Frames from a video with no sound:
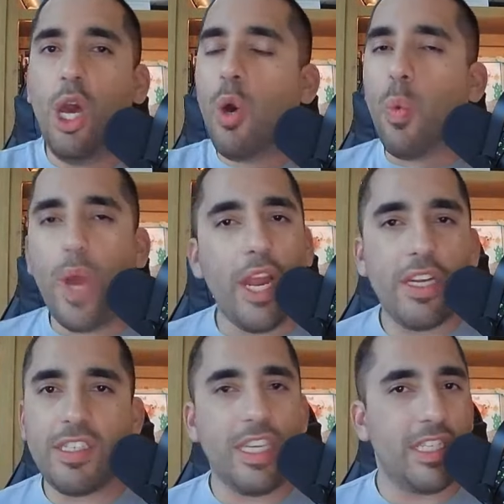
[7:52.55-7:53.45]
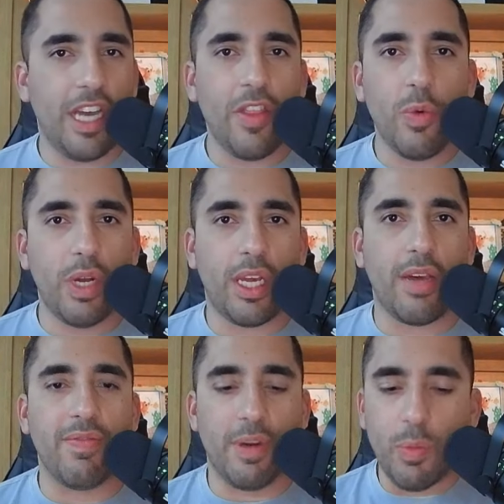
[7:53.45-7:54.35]
Where does this other one
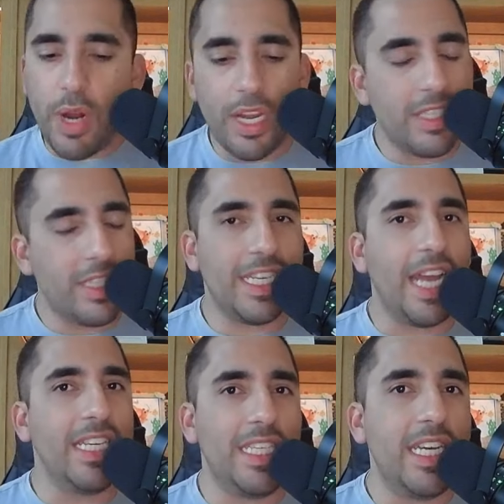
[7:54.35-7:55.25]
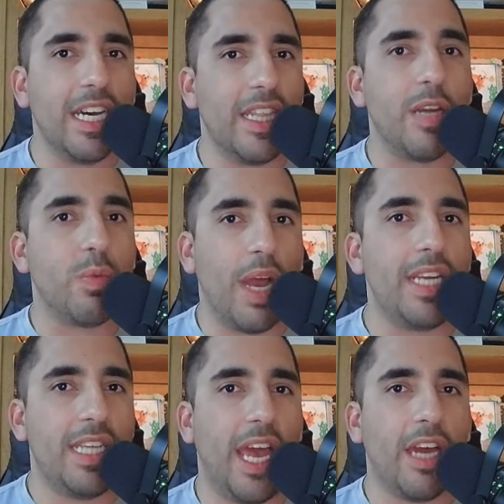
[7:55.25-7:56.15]
come from? Where does this idea that right
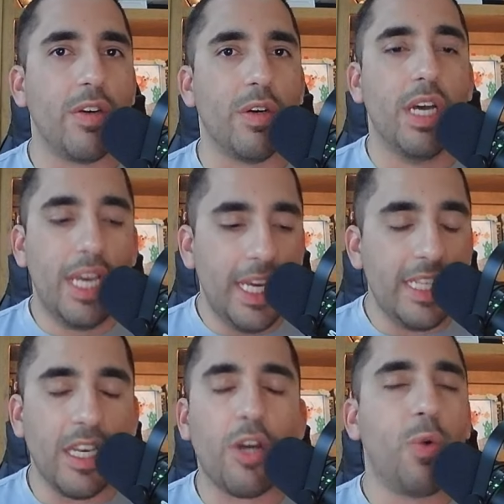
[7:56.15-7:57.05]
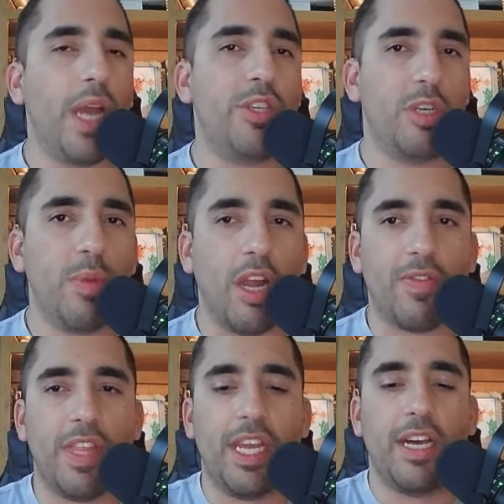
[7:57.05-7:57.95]
tackle is a question mark for
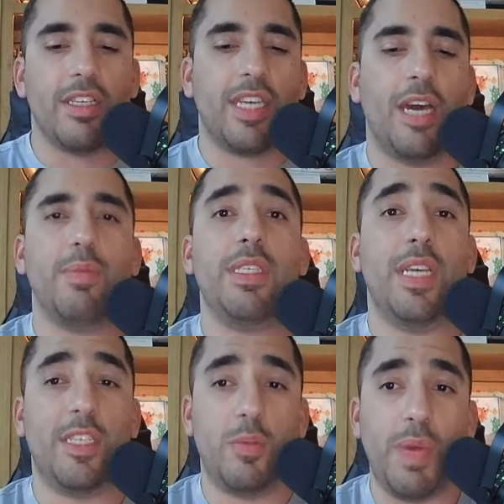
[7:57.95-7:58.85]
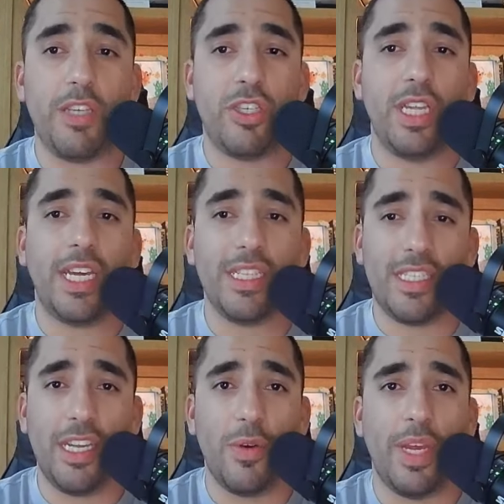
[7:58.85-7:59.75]
the Dallas Cowboys, especially
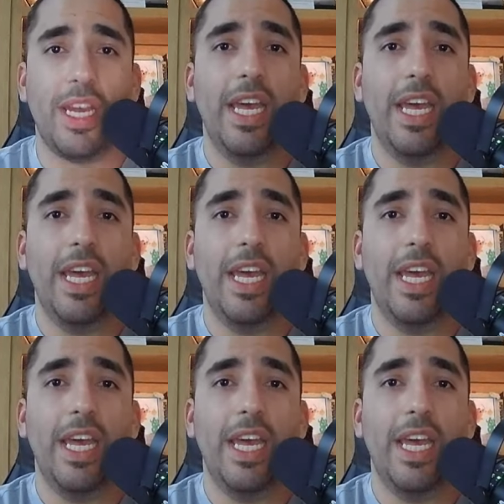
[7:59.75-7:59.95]
considering